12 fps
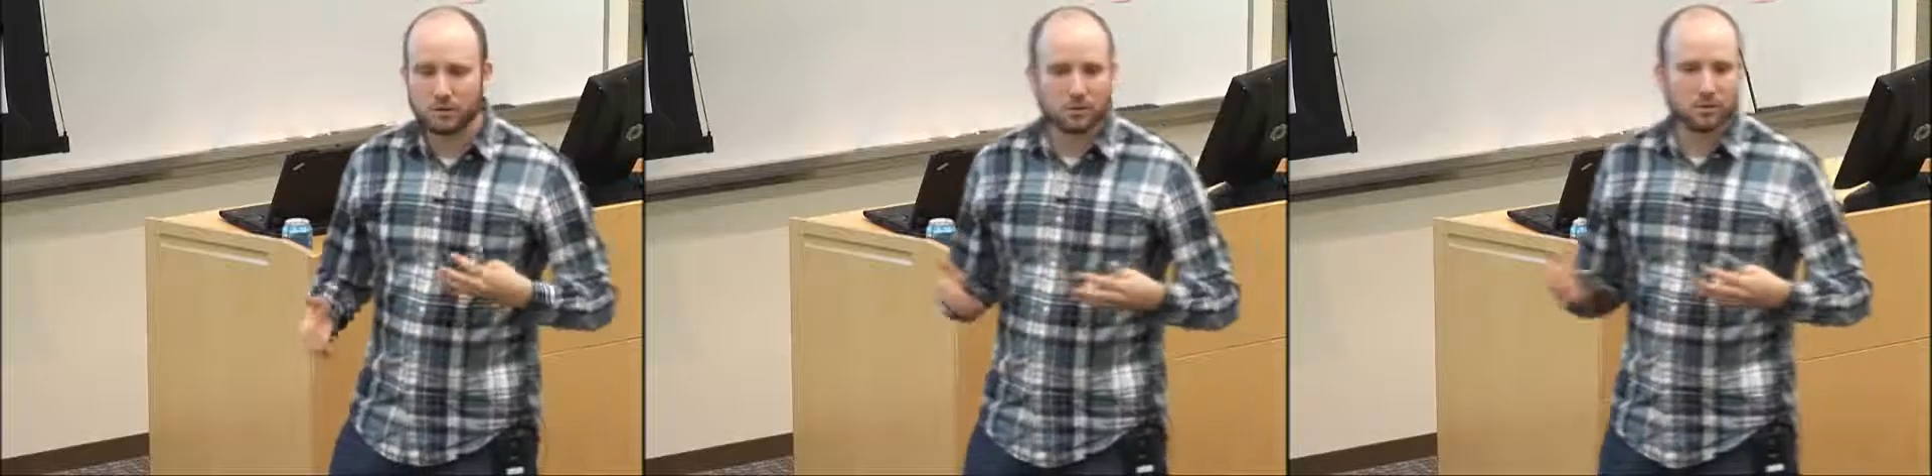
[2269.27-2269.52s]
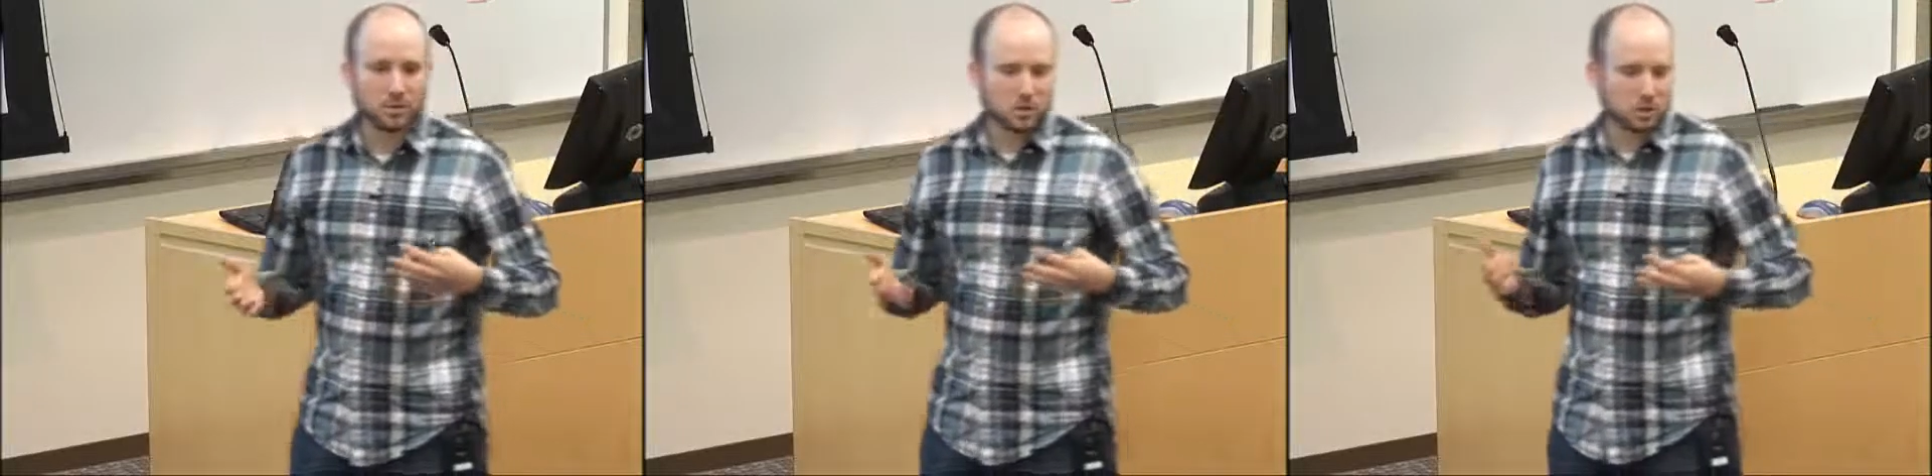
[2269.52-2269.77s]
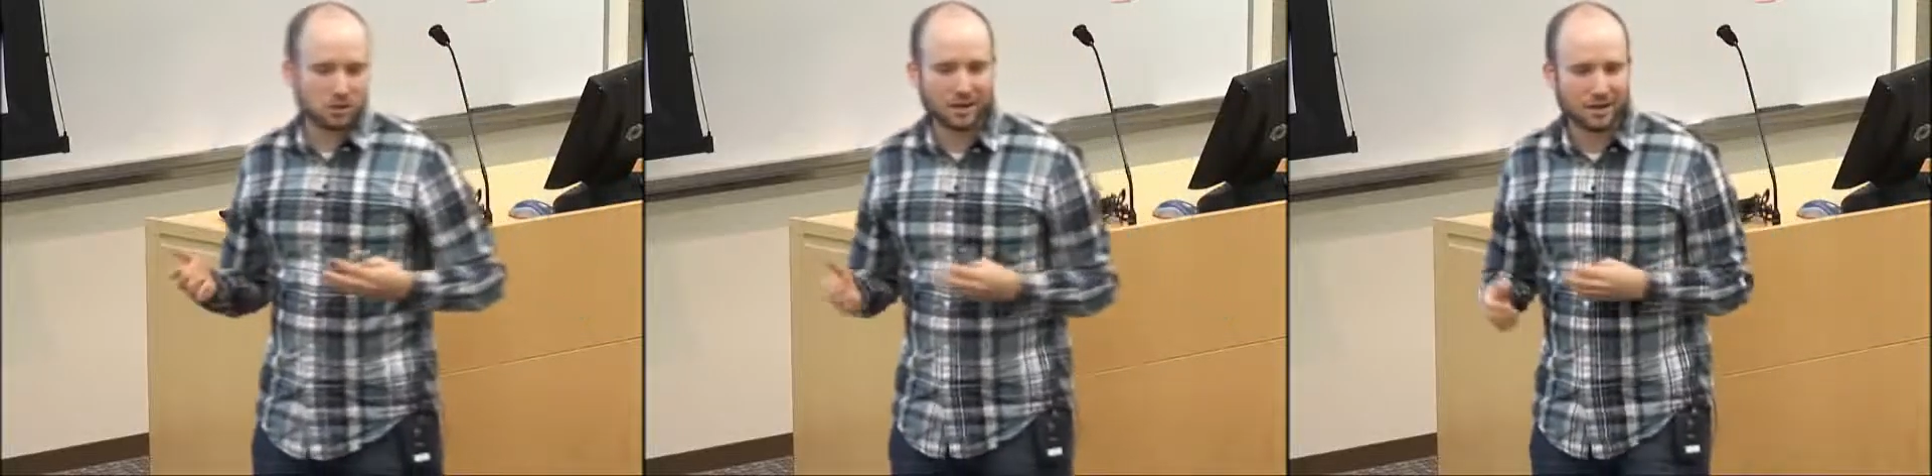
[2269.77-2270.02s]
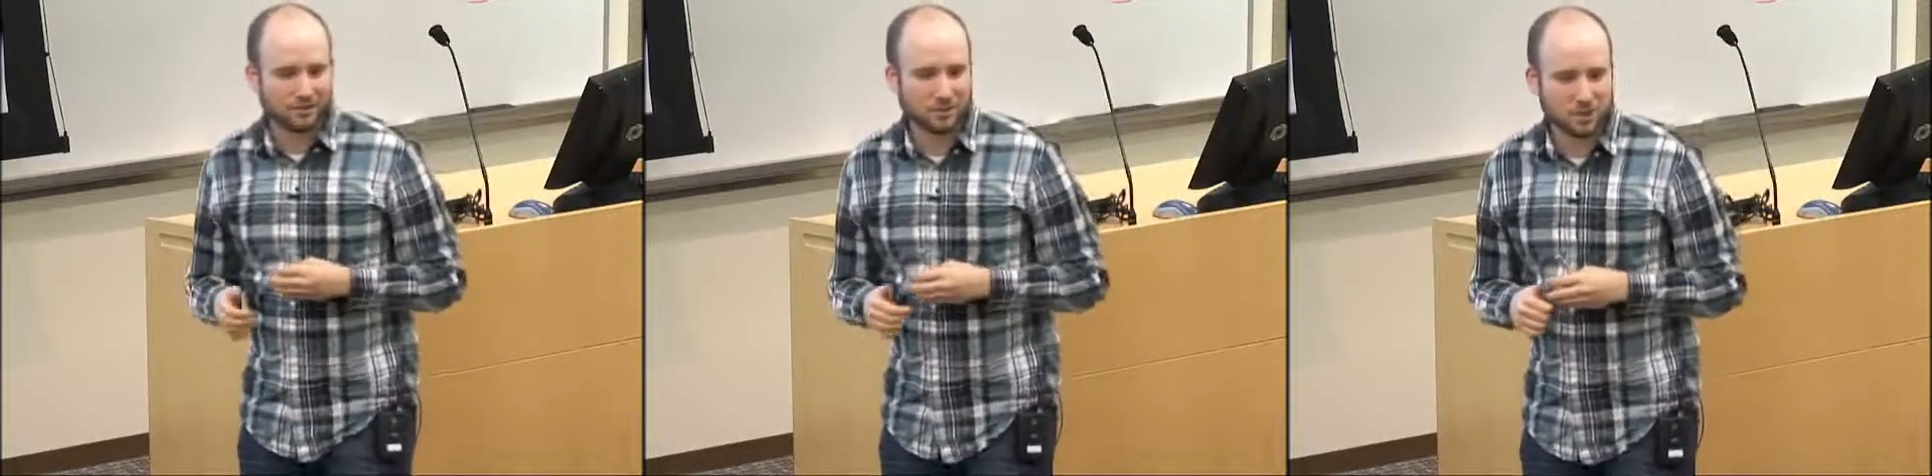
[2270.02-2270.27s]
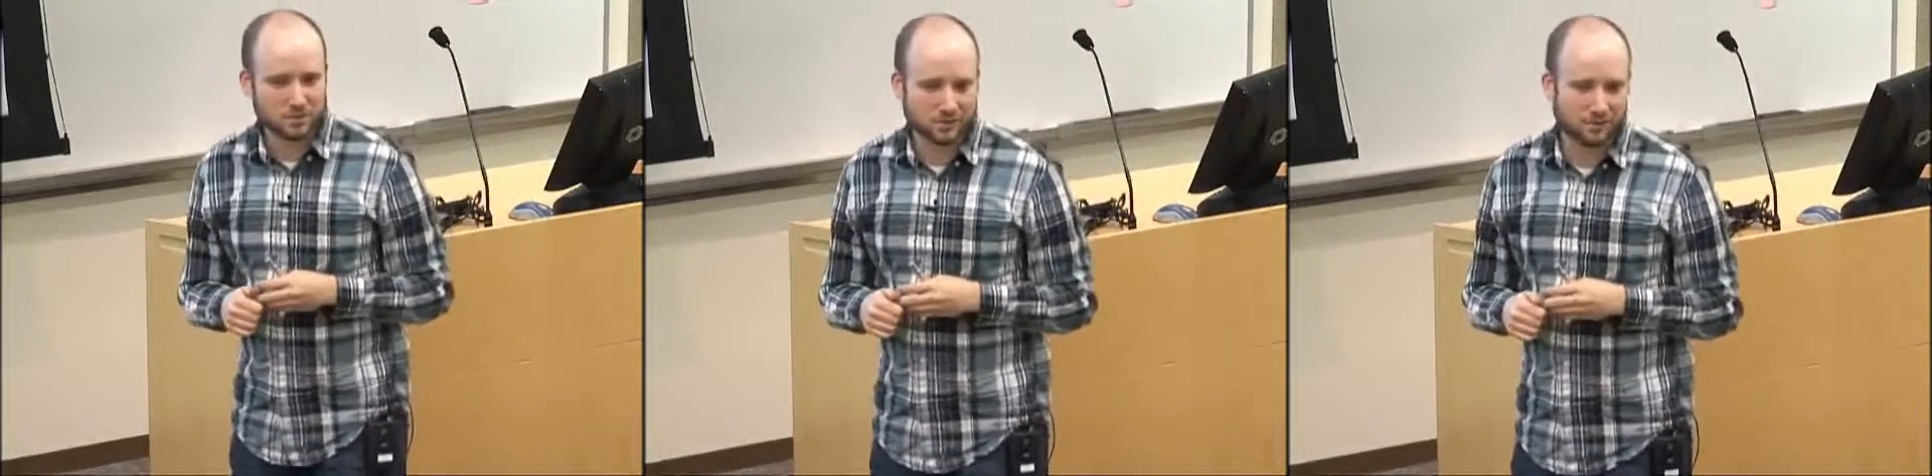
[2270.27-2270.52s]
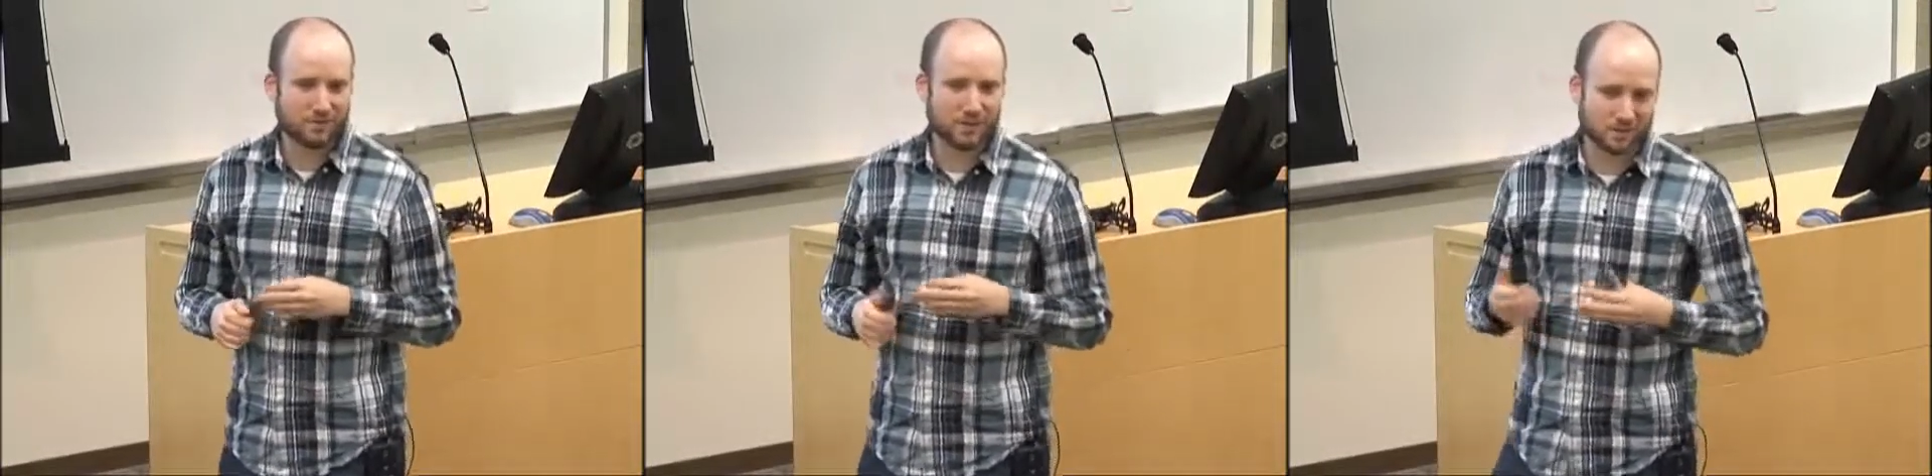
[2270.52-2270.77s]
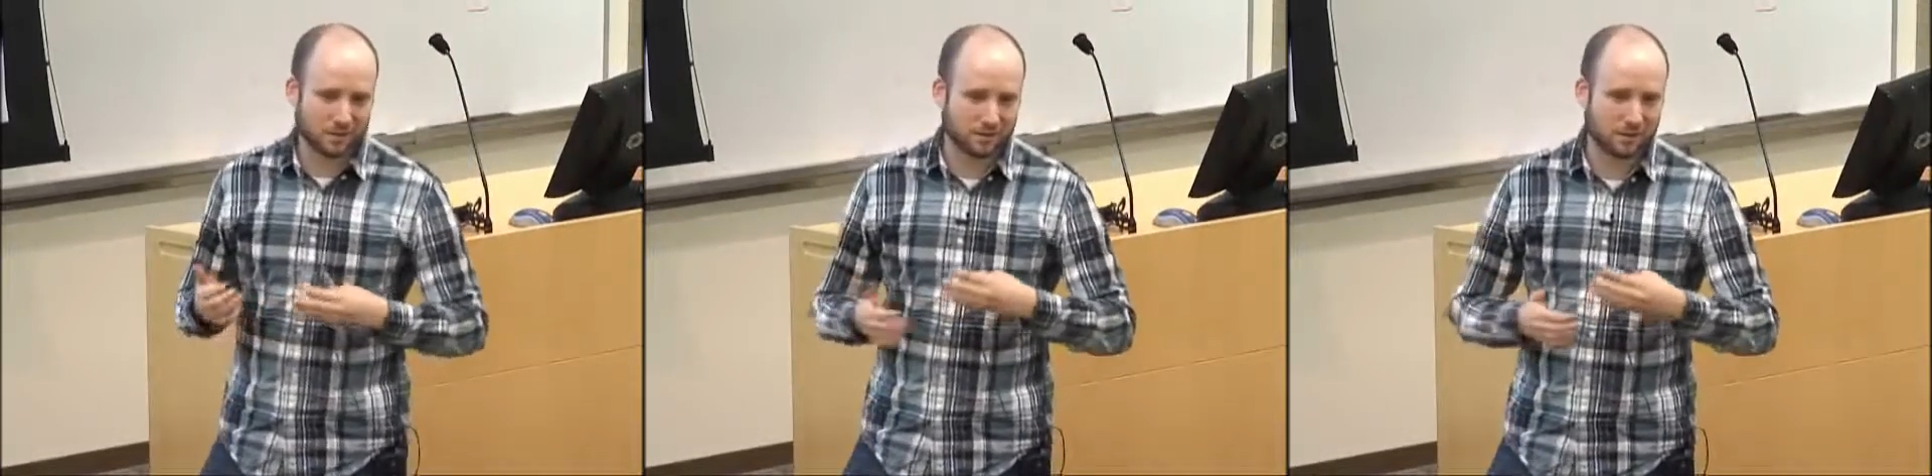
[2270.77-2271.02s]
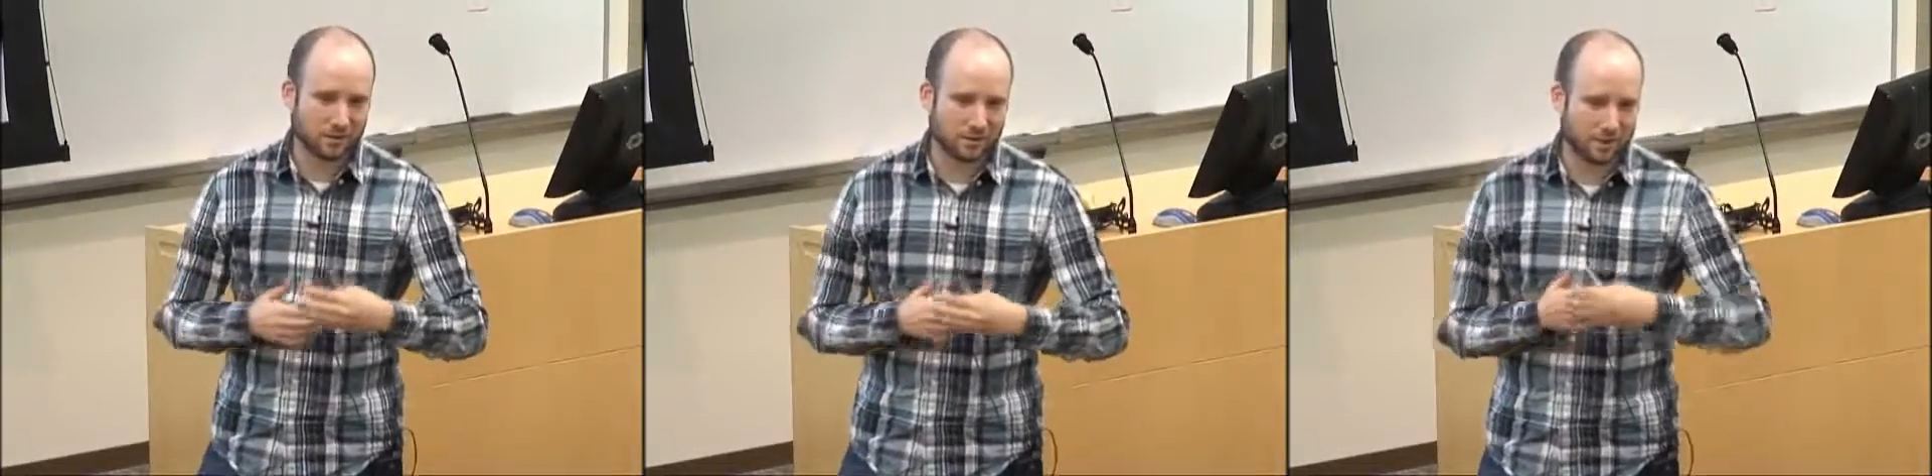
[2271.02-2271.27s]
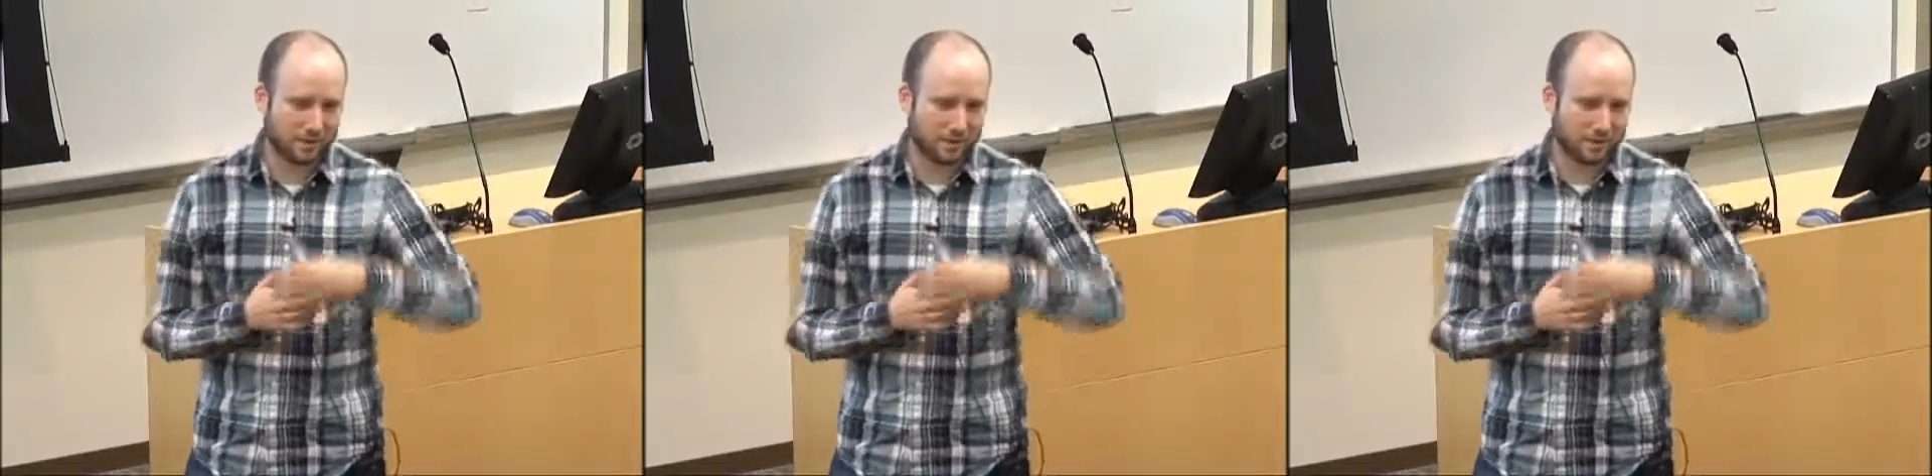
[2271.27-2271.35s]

you really shouldn't have much of an effect on the,